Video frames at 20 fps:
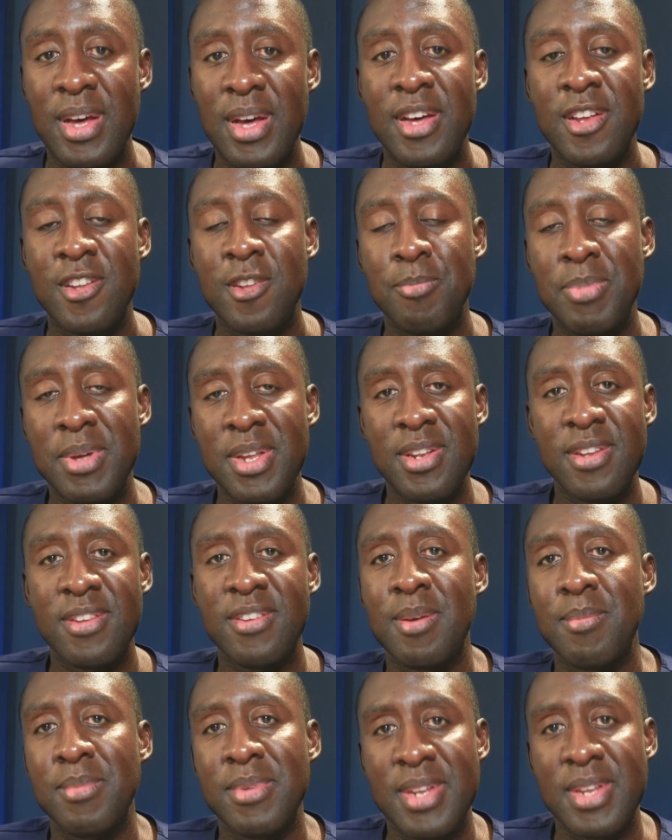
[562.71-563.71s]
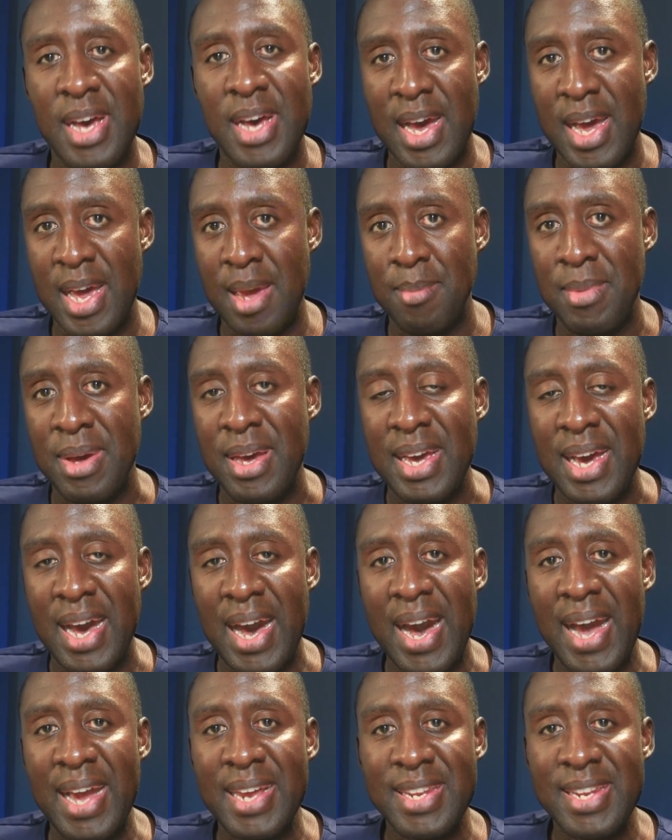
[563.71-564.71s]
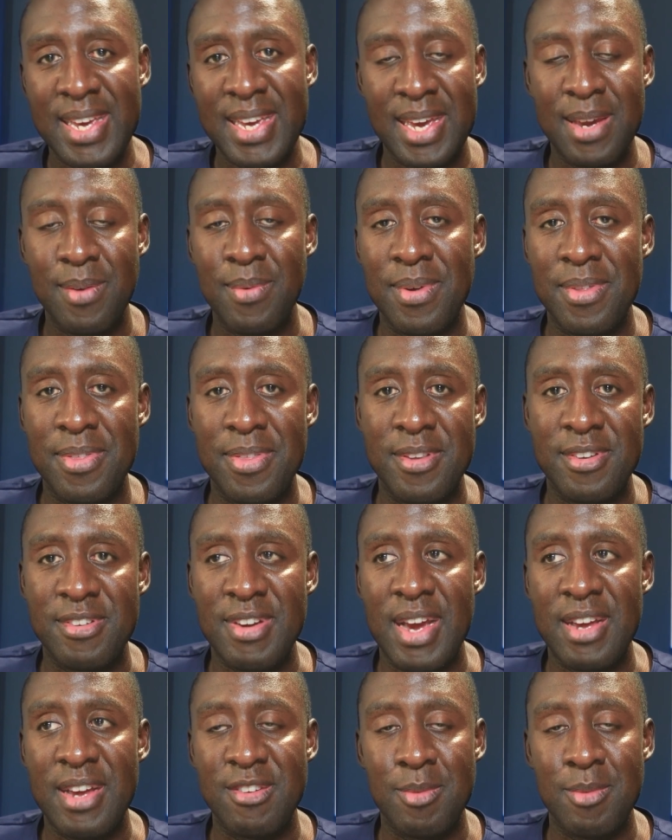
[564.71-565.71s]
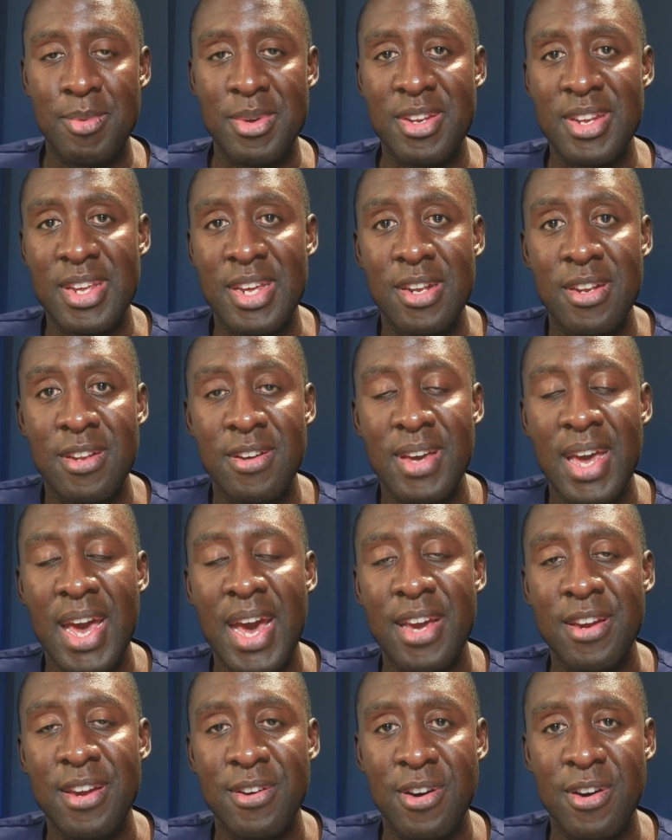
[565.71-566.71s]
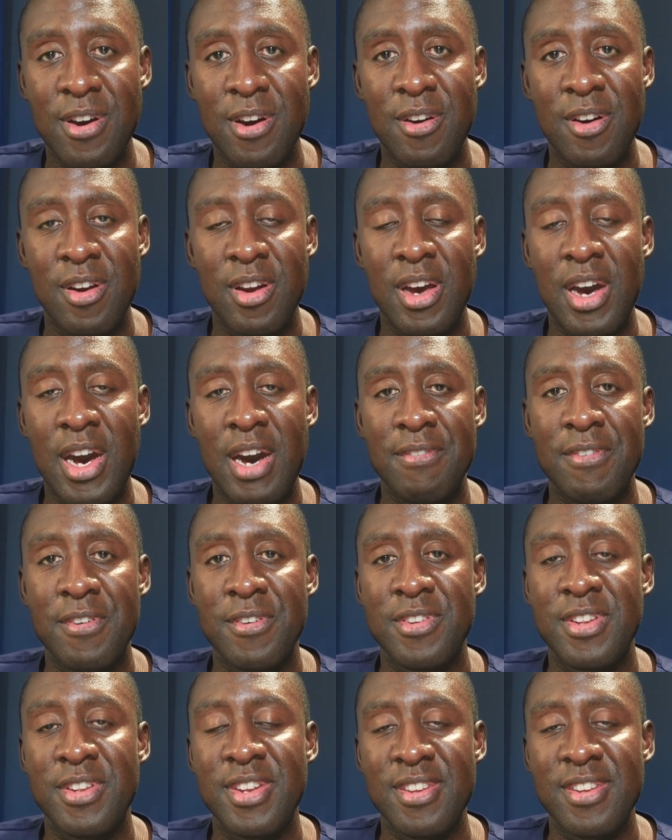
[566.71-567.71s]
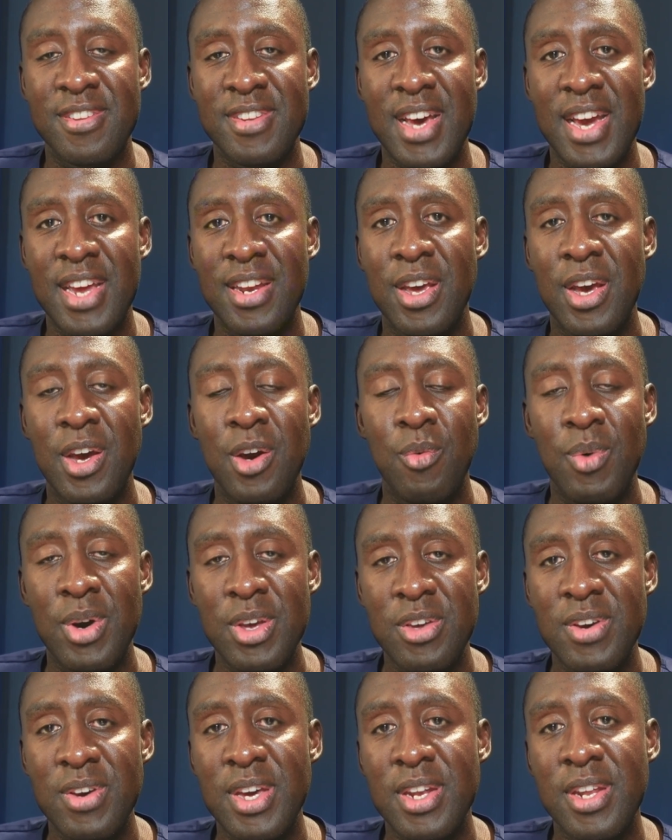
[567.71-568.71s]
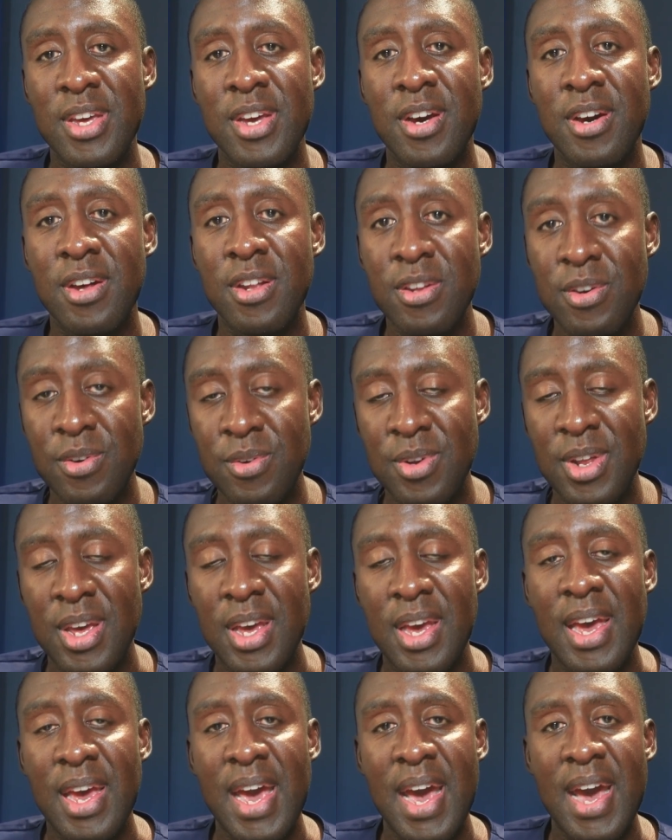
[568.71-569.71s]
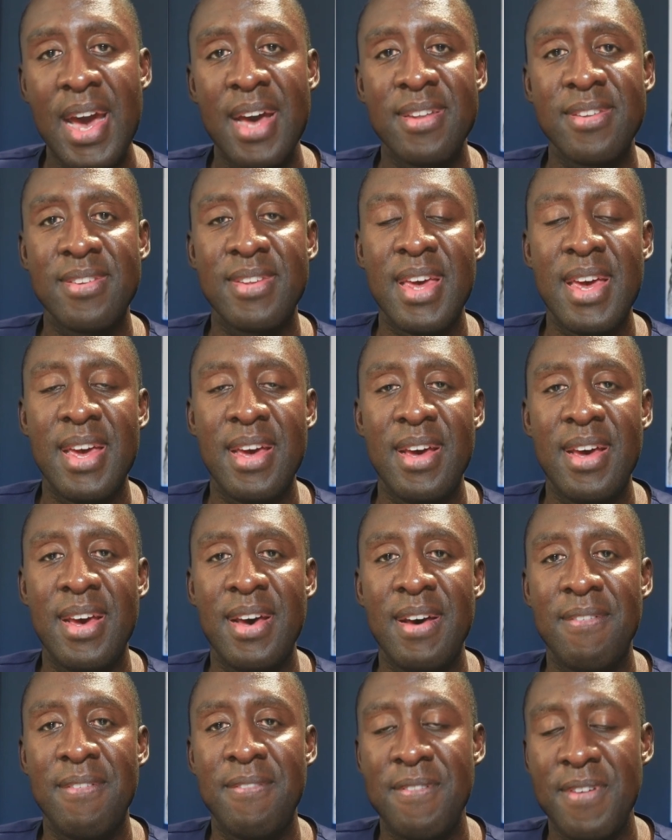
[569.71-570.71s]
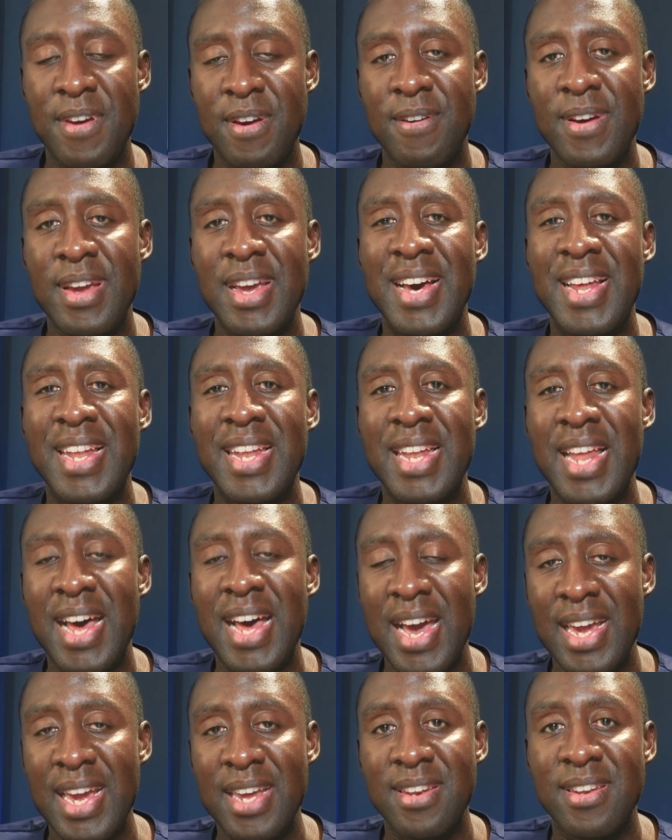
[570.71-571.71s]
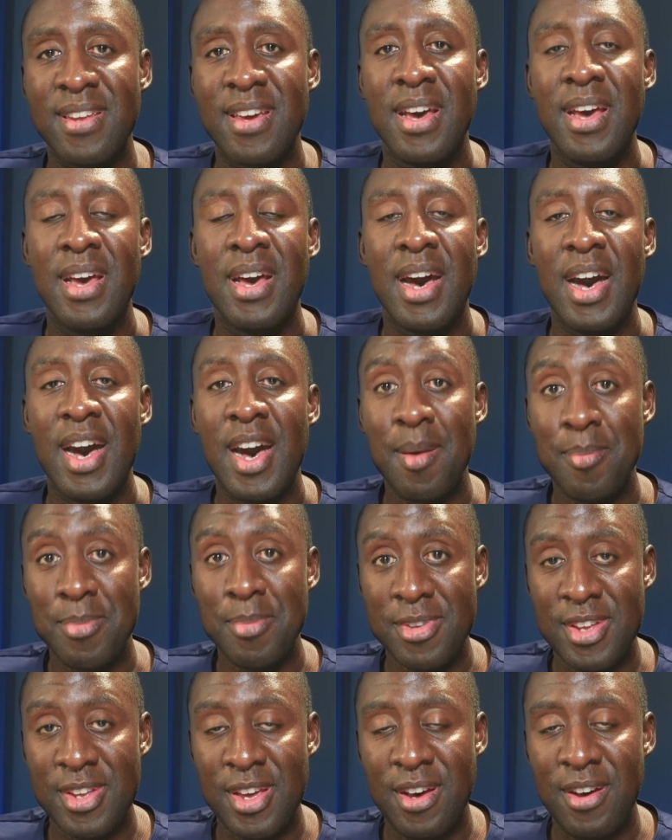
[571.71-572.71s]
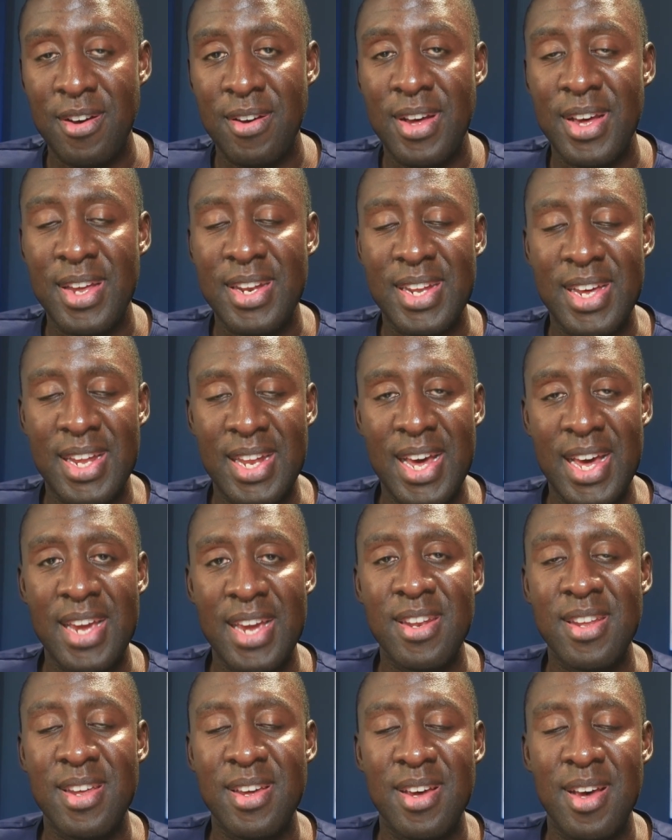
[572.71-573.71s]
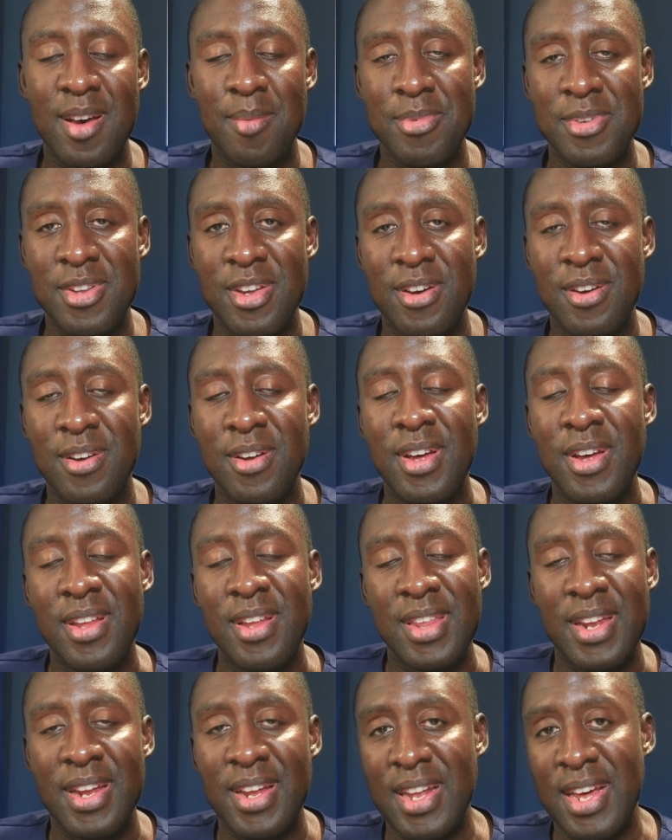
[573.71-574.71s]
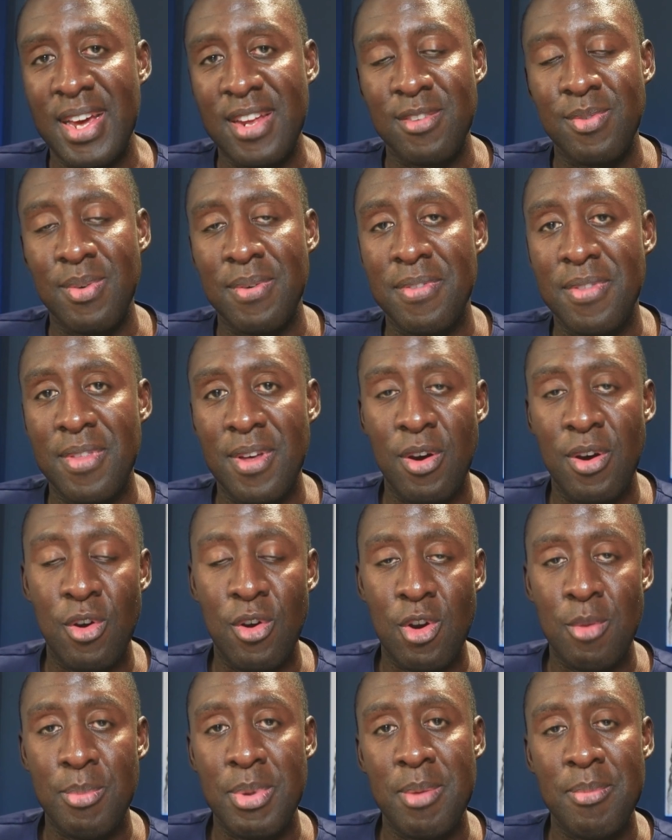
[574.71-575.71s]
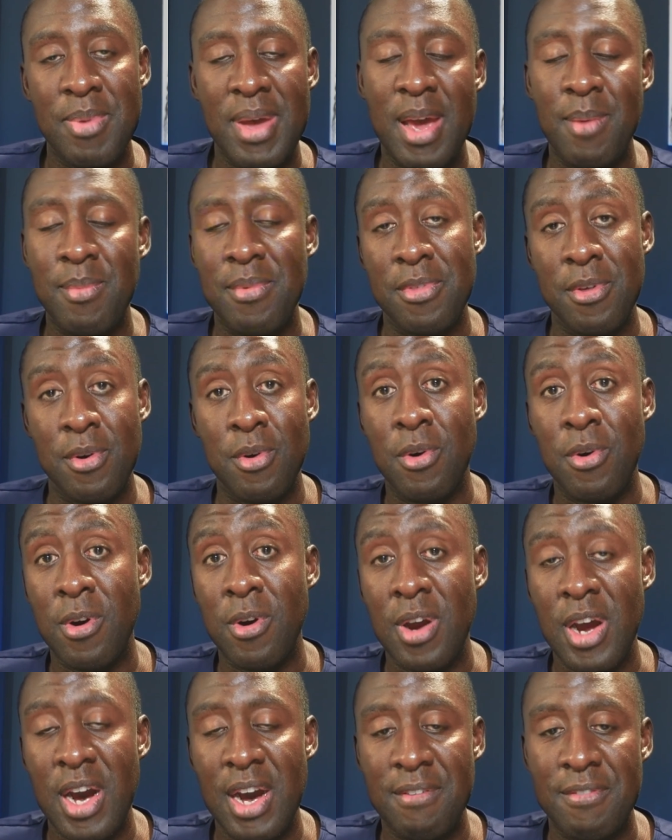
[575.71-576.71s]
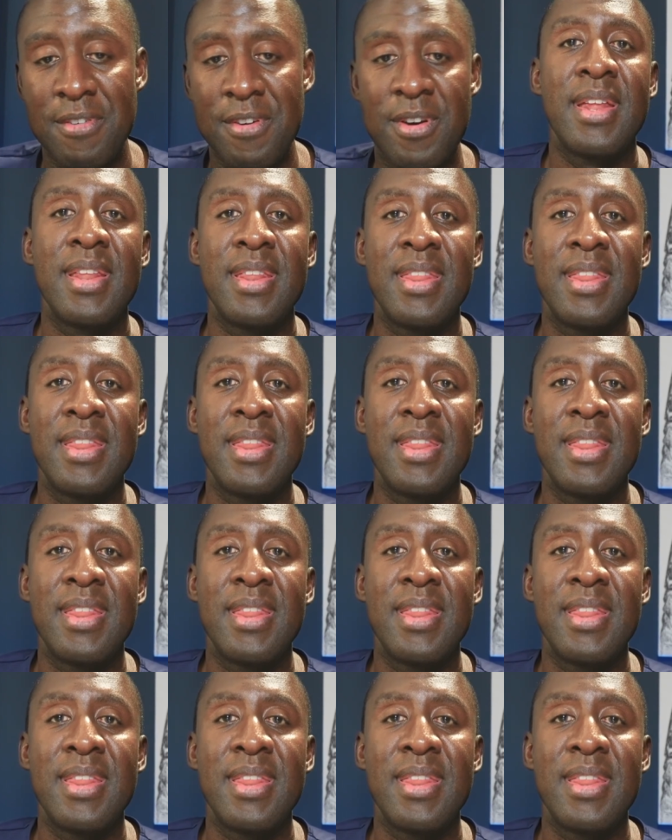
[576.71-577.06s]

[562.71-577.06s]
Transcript: Spend some time, ideate with ChatGPT, look at your current offers and decide what you can include as a very aligned upsell, an aligned upsell that aligns with the order bump and with the core offer.